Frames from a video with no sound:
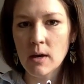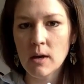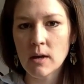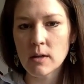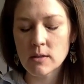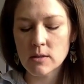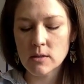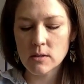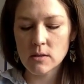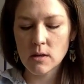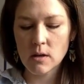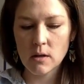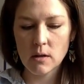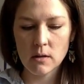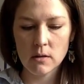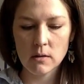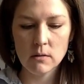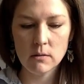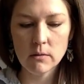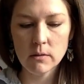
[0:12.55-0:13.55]

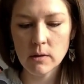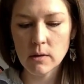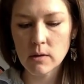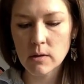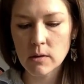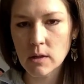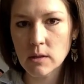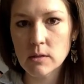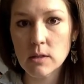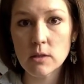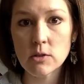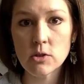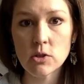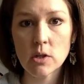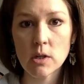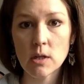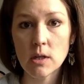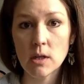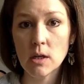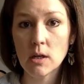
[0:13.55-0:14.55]
So the things that you're
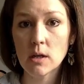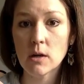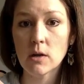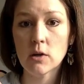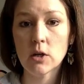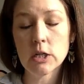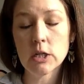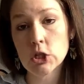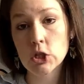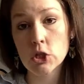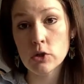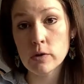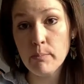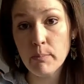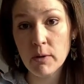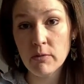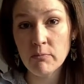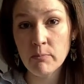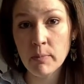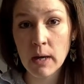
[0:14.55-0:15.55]
going to need are a strip
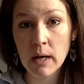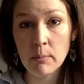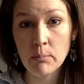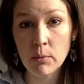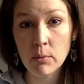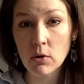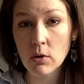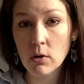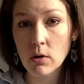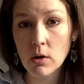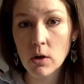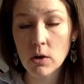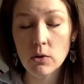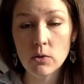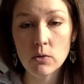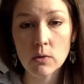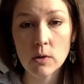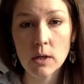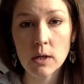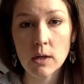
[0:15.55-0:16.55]
of paper.
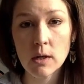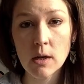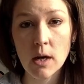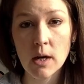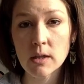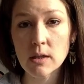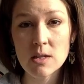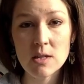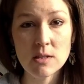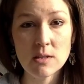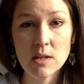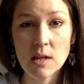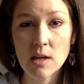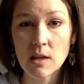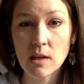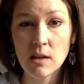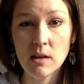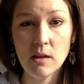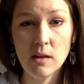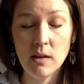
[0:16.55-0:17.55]
You can cut this
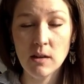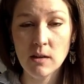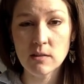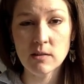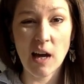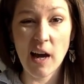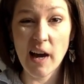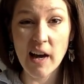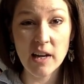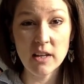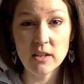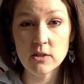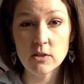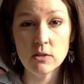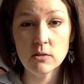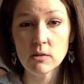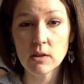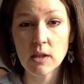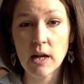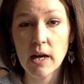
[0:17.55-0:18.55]
any size
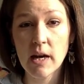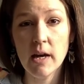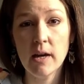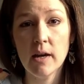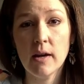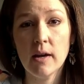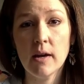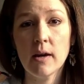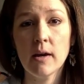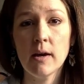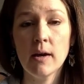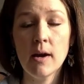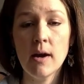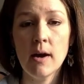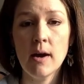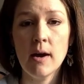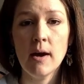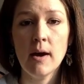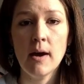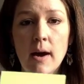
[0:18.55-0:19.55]
you like.
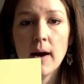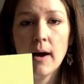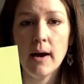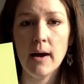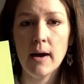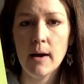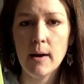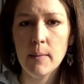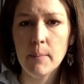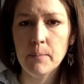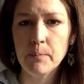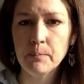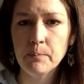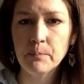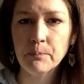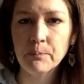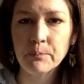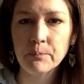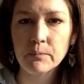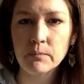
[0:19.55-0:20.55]
A
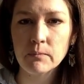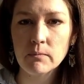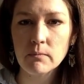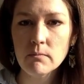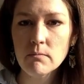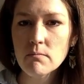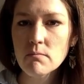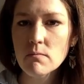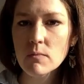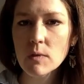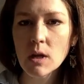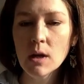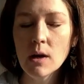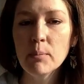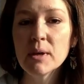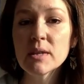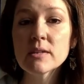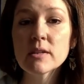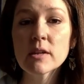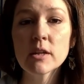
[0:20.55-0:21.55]

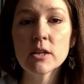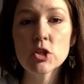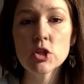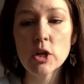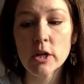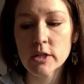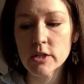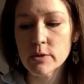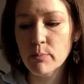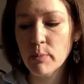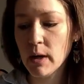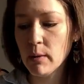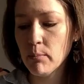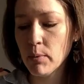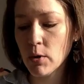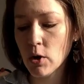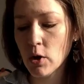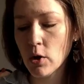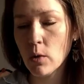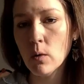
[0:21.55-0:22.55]
piece of construction
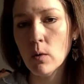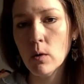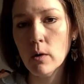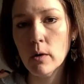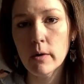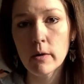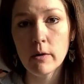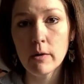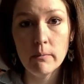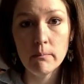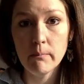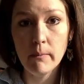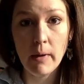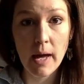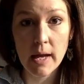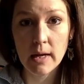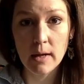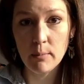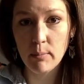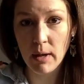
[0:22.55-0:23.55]
paper or
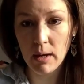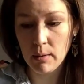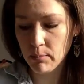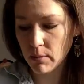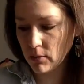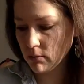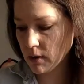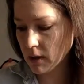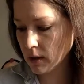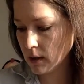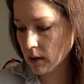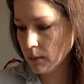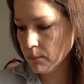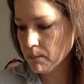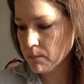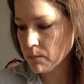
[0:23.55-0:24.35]
any paper really.